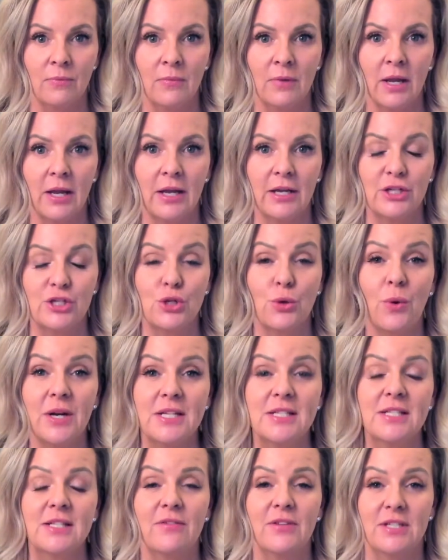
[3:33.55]
In
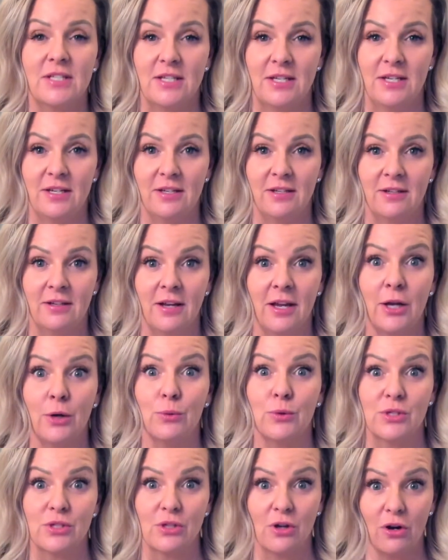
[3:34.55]
2017, it
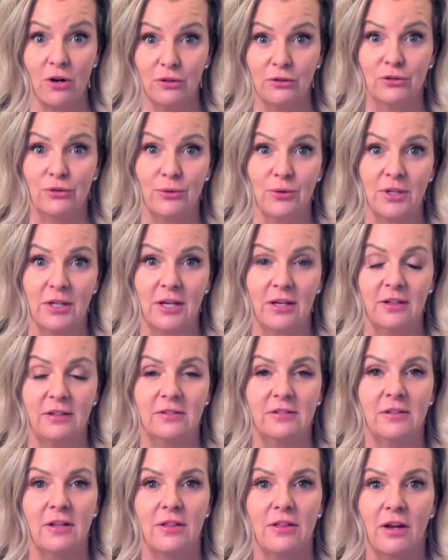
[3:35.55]
was also the case
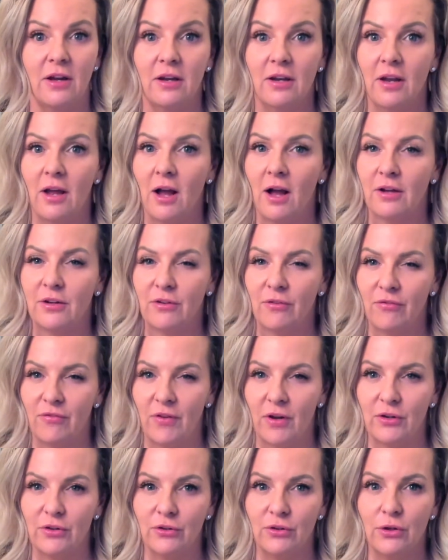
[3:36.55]
that a
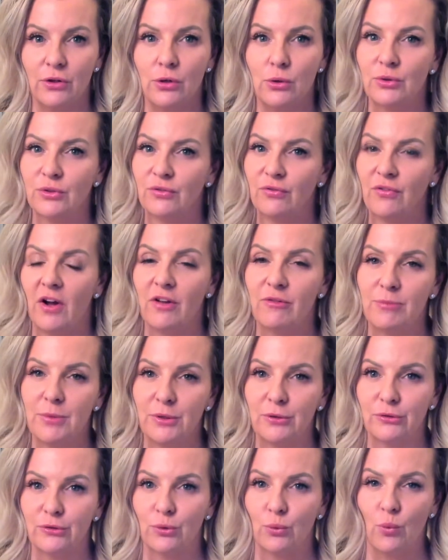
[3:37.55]
defender who was 5
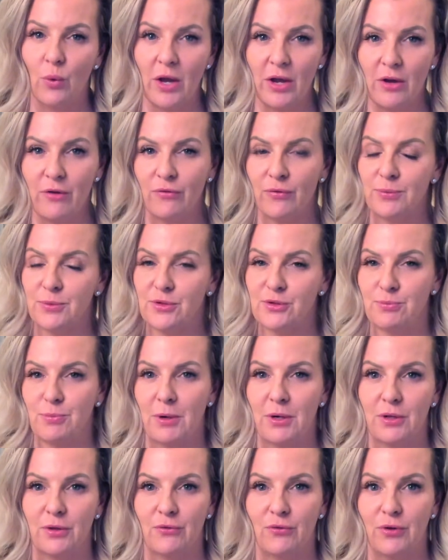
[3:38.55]
meters away from the spot of
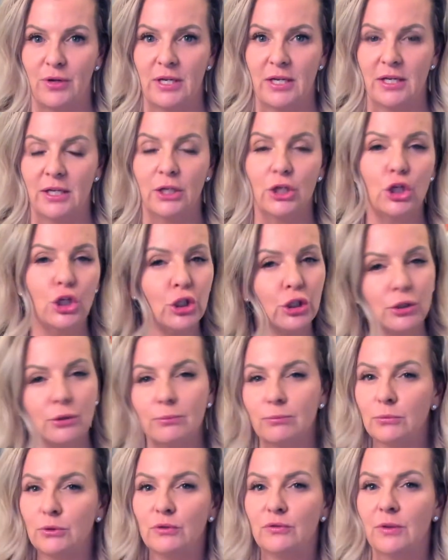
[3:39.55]
the free hit couldn't
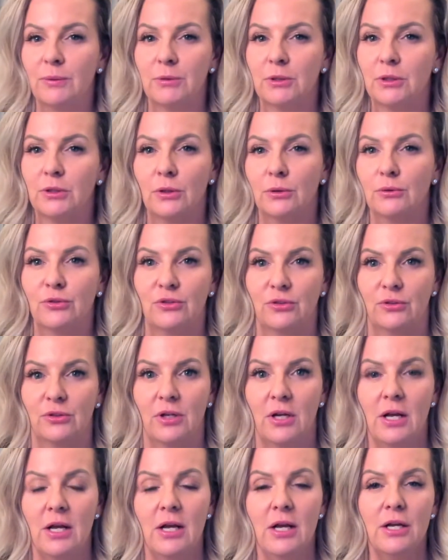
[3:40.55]
move up closer
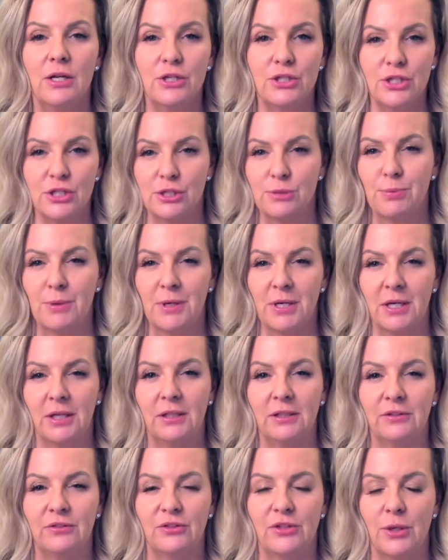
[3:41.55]
just
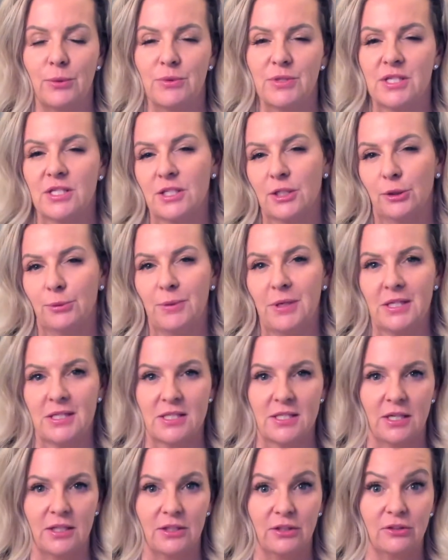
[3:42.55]
because they would still be
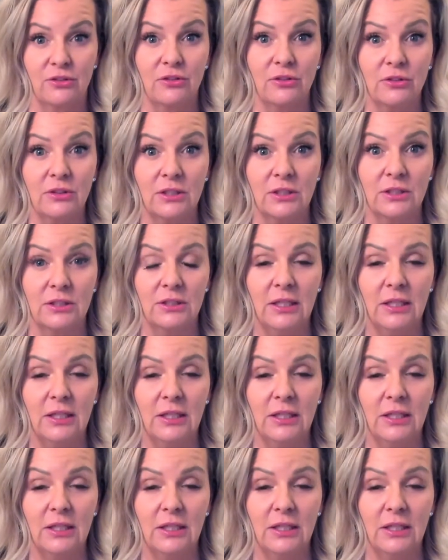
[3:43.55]
inside the circle.